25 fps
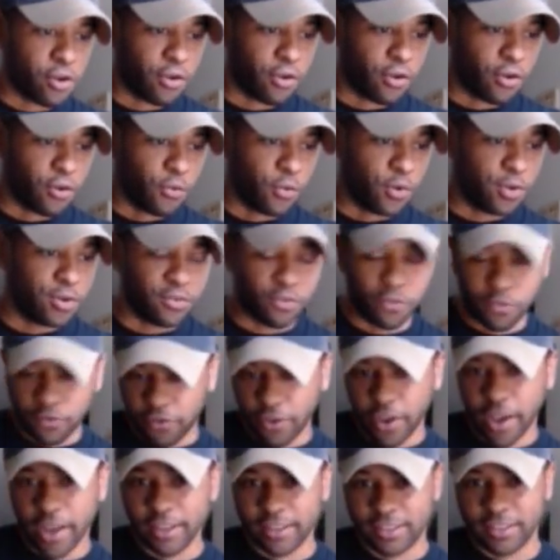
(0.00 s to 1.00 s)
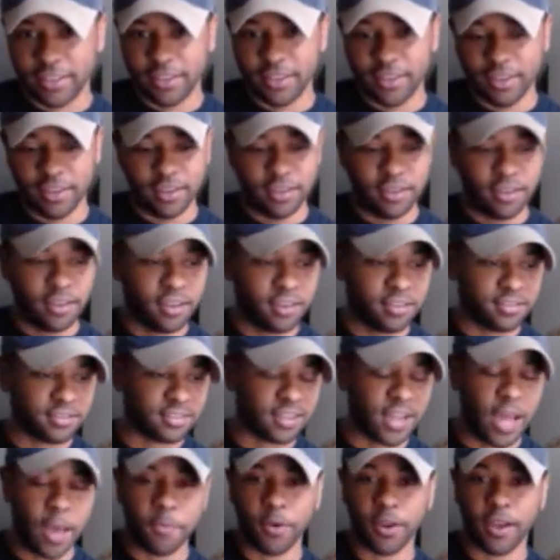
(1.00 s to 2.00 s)
wouldn't fancy
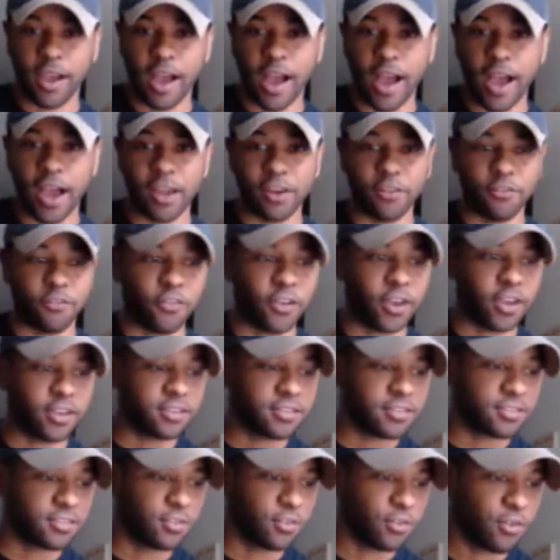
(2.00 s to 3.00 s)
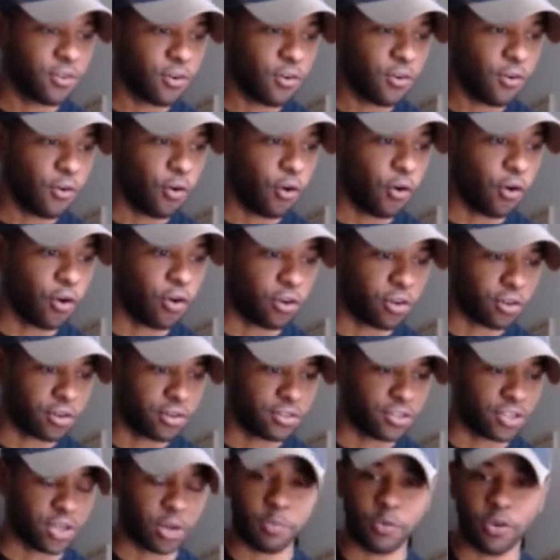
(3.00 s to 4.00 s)
slapping a guy in the face or
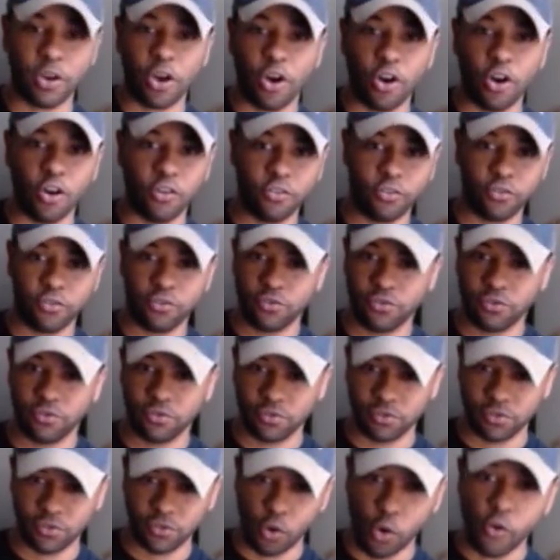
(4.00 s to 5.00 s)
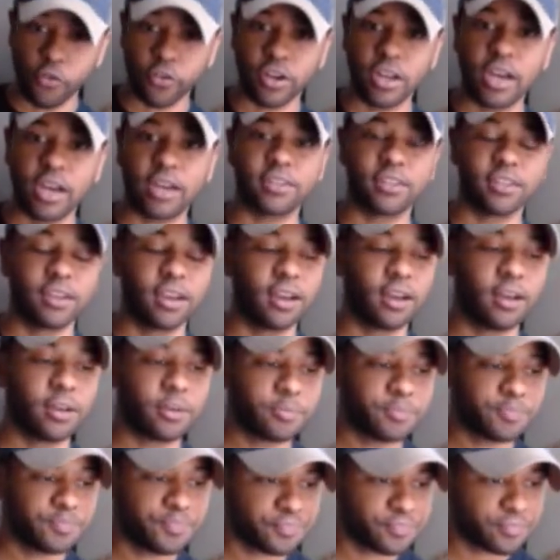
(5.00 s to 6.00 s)
jumping off over an octagon,
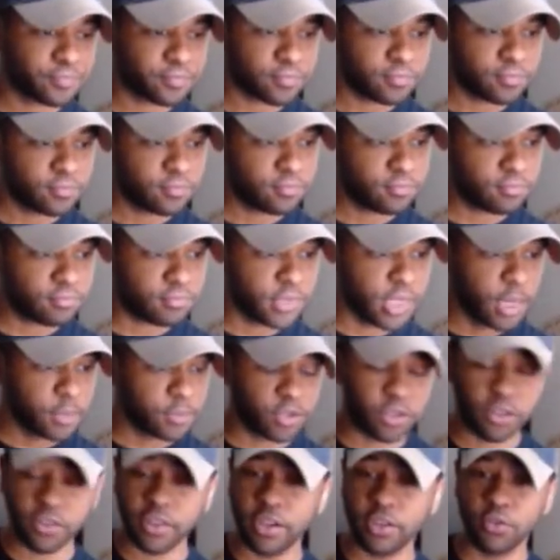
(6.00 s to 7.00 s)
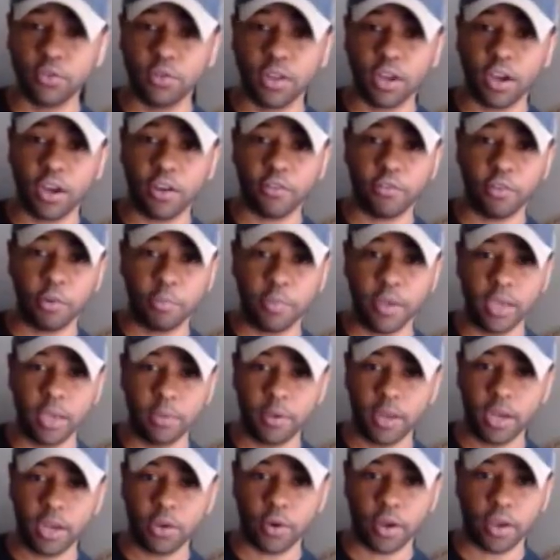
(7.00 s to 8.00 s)
I'm sure they do love Khabib
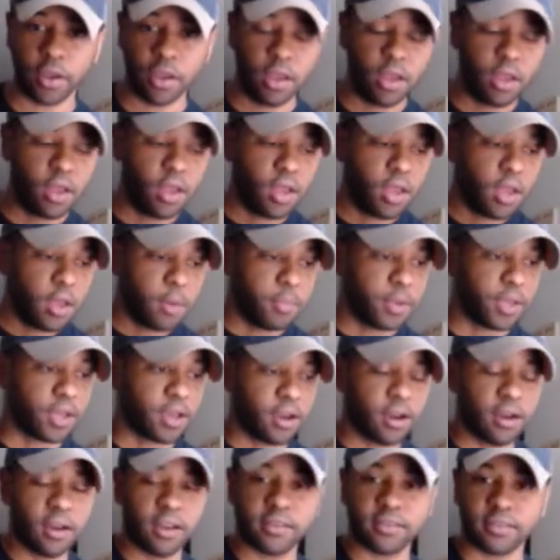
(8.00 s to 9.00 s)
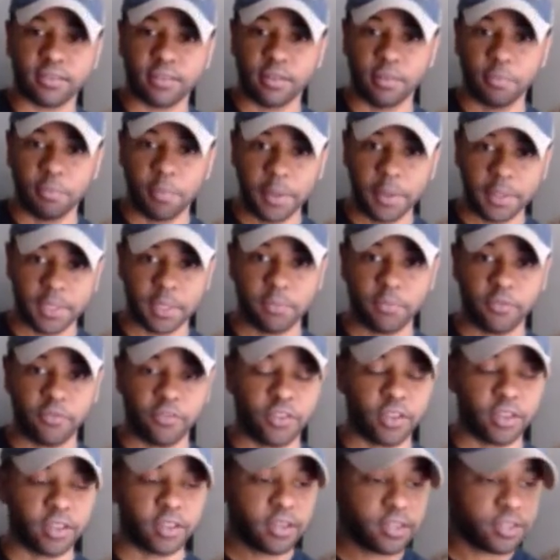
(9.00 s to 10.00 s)
anyway, because Muslim
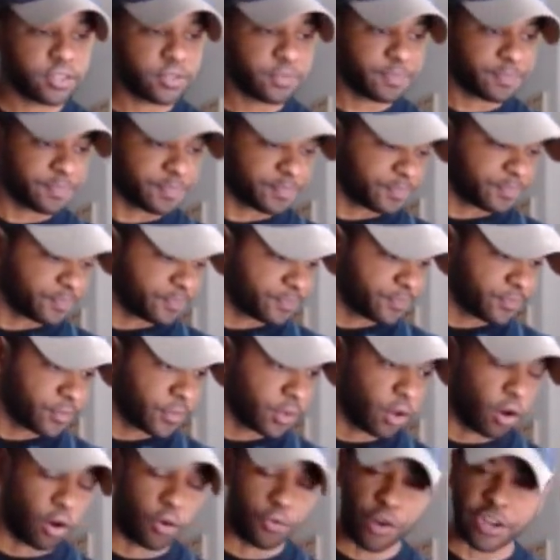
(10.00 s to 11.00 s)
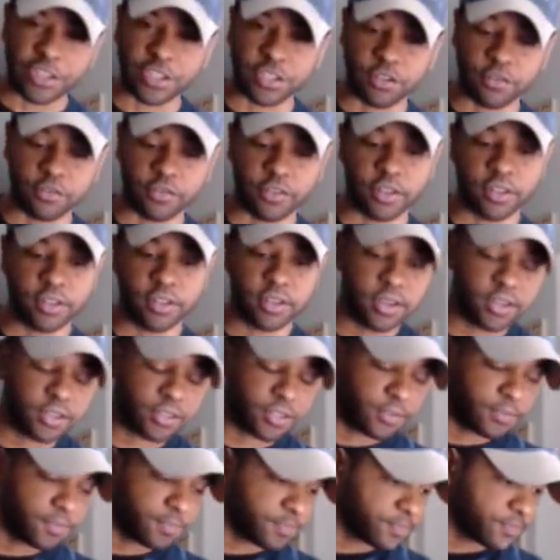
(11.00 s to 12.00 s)
affiliation or Russian
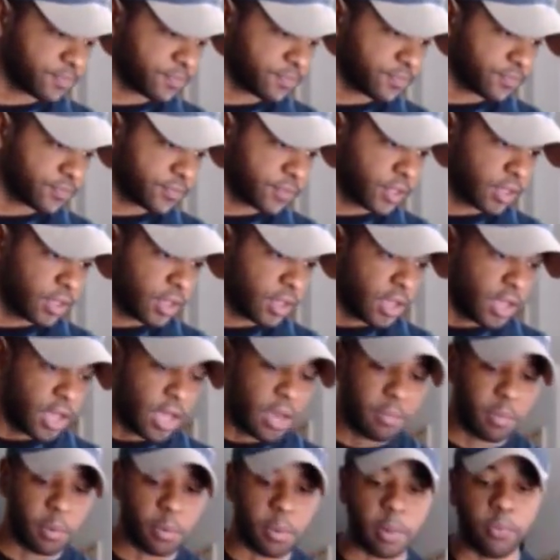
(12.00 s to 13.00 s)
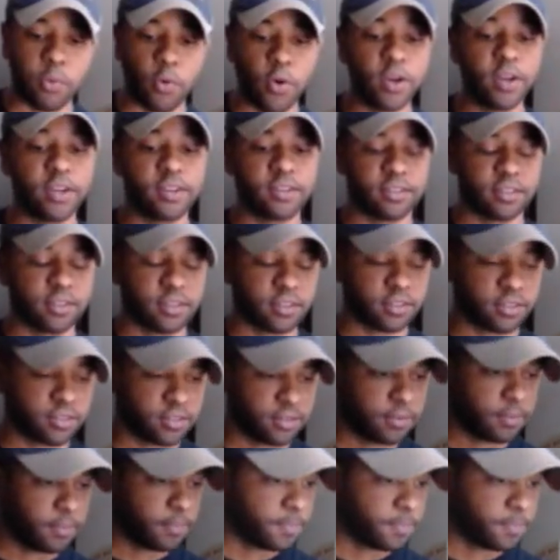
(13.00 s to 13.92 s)
affiliation. But my point is this.